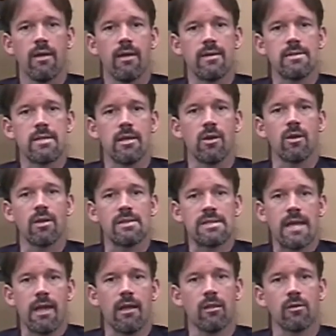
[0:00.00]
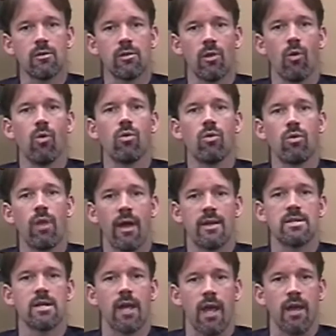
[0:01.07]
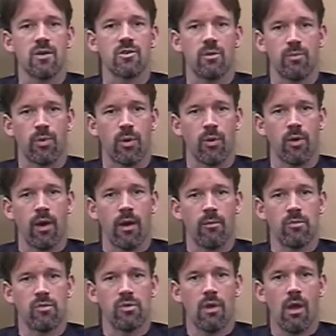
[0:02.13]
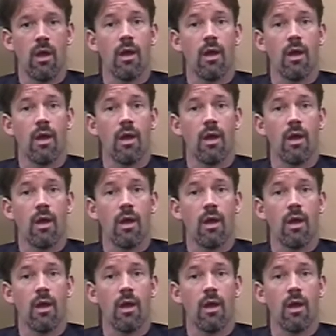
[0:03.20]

is that you can tailor local education programs.